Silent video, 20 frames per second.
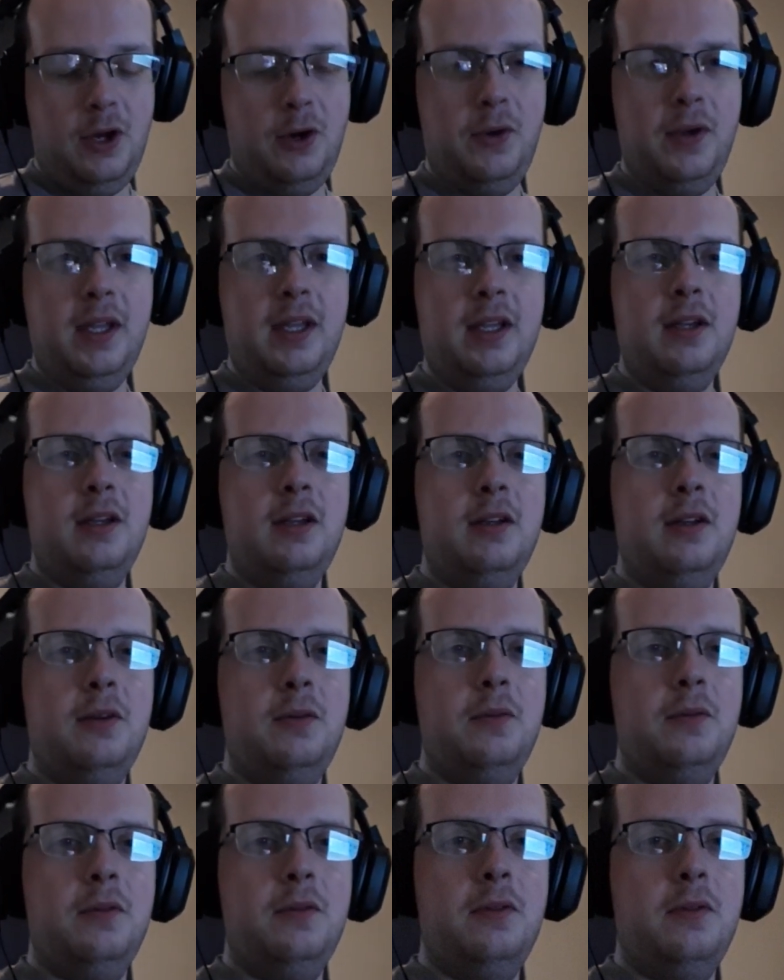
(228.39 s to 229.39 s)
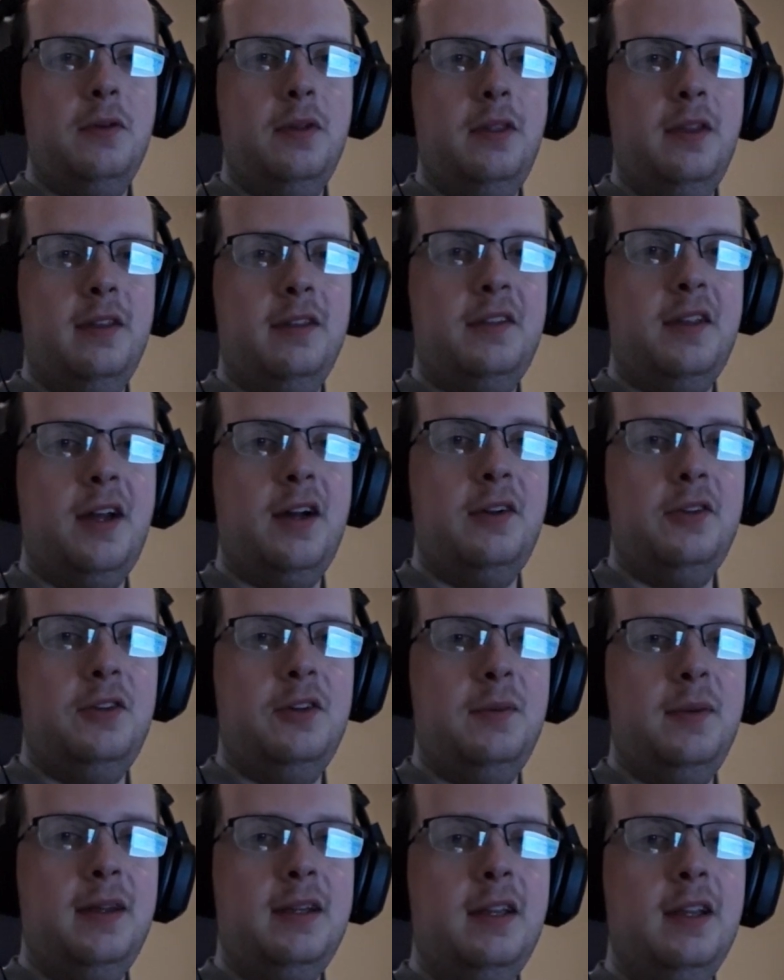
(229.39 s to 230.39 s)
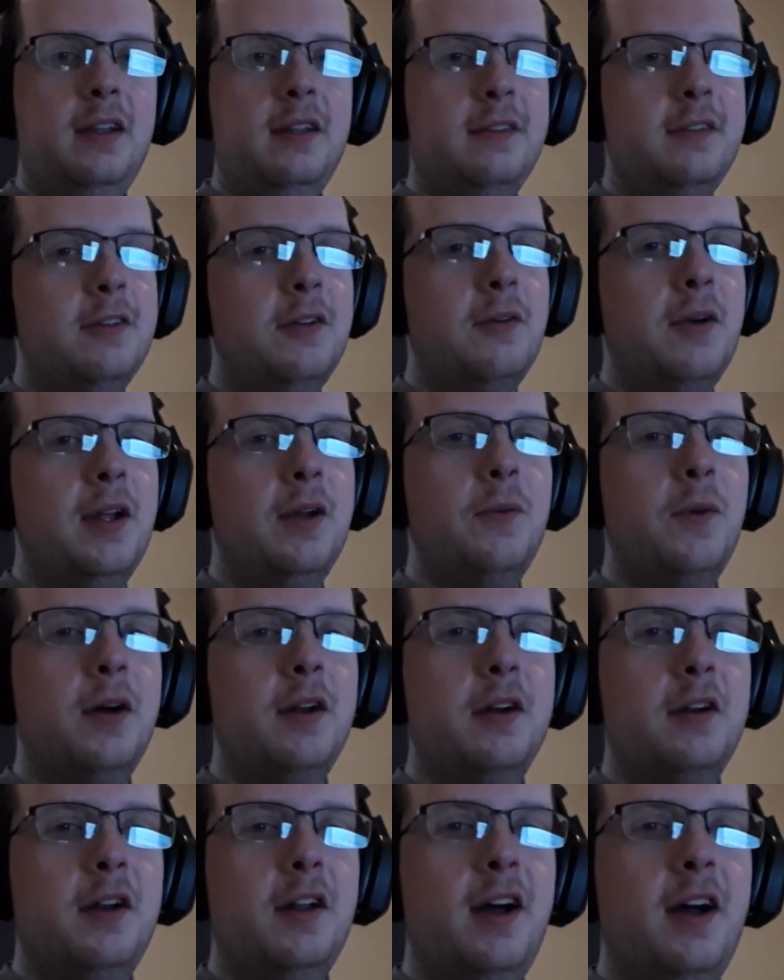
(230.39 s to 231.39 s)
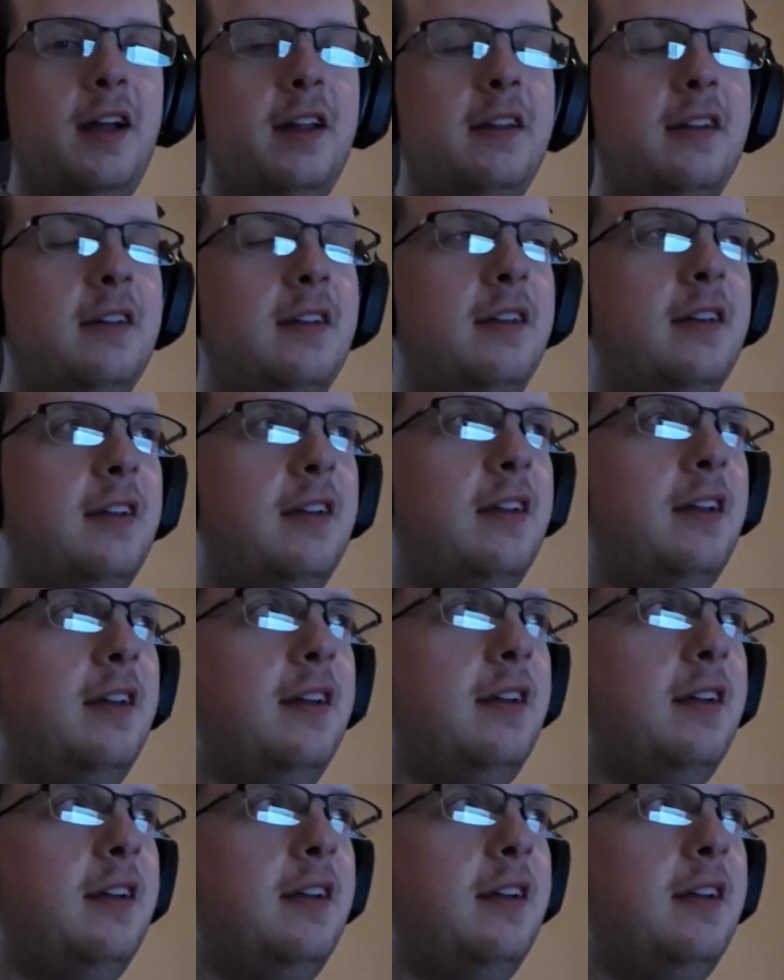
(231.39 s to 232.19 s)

knowing when the sound you're making is the right one or not.